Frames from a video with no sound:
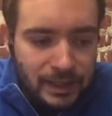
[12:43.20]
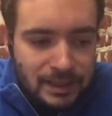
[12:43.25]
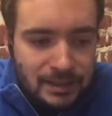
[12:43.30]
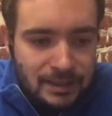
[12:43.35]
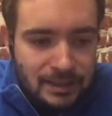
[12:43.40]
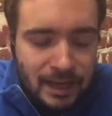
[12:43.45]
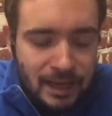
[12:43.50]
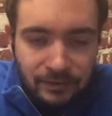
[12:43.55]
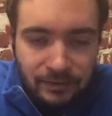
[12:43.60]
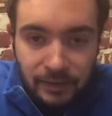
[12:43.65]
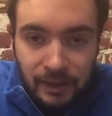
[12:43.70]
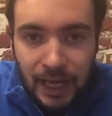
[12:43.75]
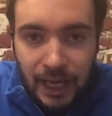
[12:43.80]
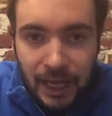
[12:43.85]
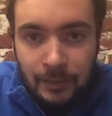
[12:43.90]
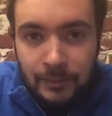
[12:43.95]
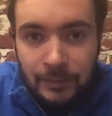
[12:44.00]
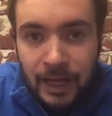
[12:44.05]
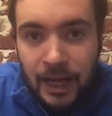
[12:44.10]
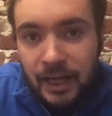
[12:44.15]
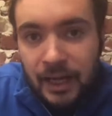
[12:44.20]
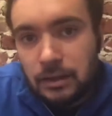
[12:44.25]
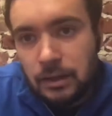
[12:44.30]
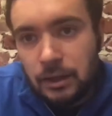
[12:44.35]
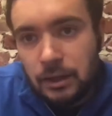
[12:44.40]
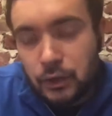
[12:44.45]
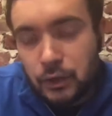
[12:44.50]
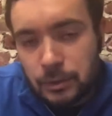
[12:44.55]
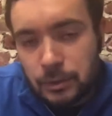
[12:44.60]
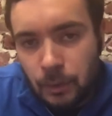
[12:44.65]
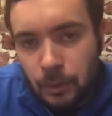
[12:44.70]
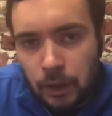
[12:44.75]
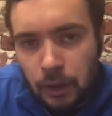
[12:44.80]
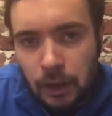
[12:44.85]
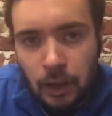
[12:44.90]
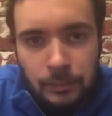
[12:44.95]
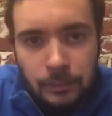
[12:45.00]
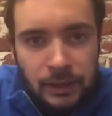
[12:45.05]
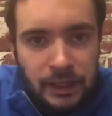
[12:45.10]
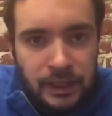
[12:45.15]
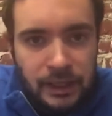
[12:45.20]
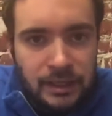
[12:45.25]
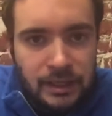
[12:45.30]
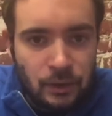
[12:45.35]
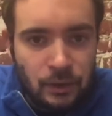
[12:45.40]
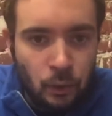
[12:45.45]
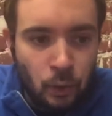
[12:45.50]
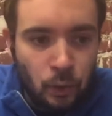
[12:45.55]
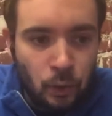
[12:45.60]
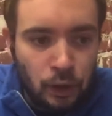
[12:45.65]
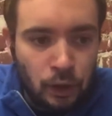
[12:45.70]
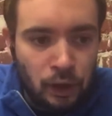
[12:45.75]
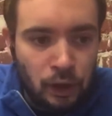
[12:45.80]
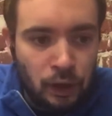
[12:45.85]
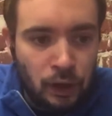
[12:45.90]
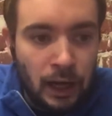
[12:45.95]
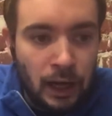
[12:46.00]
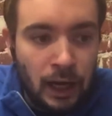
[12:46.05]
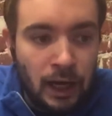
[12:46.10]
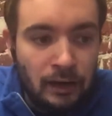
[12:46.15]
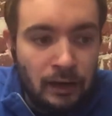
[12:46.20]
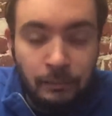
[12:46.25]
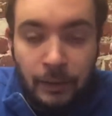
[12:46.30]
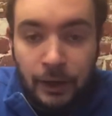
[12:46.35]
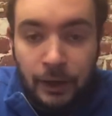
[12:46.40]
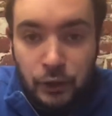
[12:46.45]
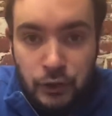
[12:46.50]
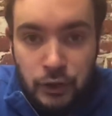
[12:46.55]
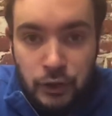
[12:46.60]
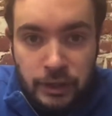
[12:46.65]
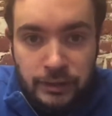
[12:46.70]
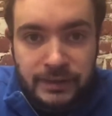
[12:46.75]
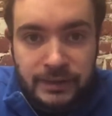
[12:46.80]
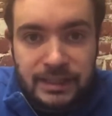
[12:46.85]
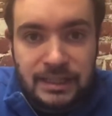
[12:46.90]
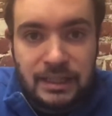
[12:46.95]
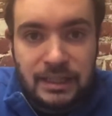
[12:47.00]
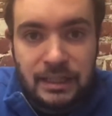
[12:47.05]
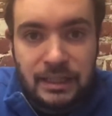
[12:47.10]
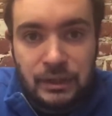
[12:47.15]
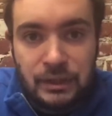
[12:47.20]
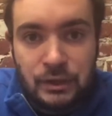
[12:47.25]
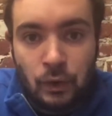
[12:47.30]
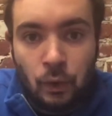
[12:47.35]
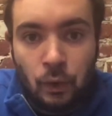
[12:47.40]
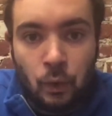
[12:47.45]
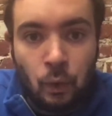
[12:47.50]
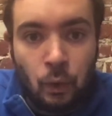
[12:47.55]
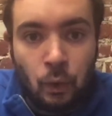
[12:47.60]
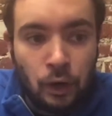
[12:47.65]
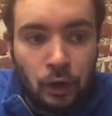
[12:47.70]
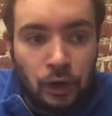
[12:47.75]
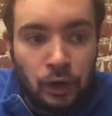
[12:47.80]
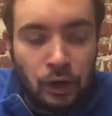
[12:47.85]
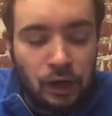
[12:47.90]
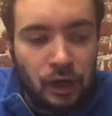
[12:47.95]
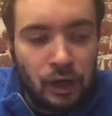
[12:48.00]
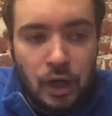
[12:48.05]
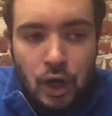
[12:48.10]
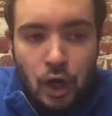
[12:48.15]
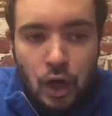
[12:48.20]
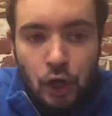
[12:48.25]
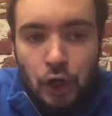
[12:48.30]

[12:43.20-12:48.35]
This is definitely aimed at either smaller companies or microservices or